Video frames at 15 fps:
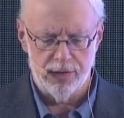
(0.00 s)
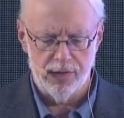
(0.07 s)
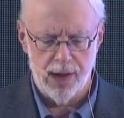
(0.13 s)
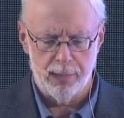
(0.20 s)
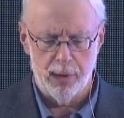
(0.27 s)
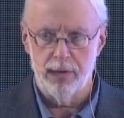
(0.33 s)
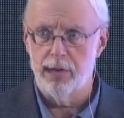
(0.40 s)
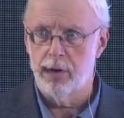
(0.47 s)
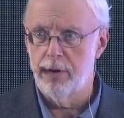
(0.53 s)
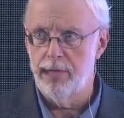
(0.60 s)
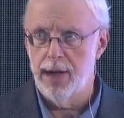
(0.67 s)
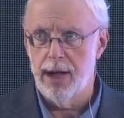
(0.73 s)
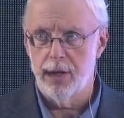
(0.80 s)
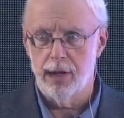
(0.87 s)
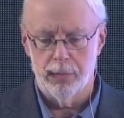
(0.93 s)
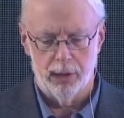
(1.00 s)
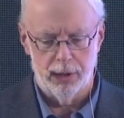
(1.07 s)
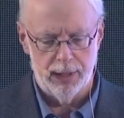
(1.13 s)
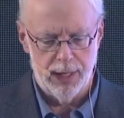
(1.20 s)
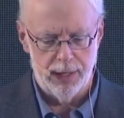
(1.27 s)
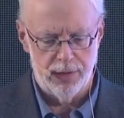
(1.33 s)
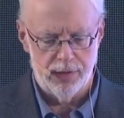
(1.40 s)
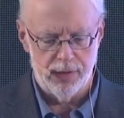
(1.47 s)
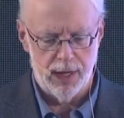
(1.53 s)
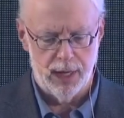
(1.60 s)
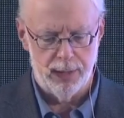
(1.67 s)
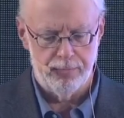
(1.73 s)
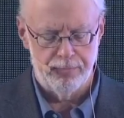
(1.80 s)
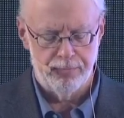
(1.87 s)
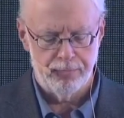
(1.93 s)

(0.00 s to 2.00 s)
a separate very valuable data set.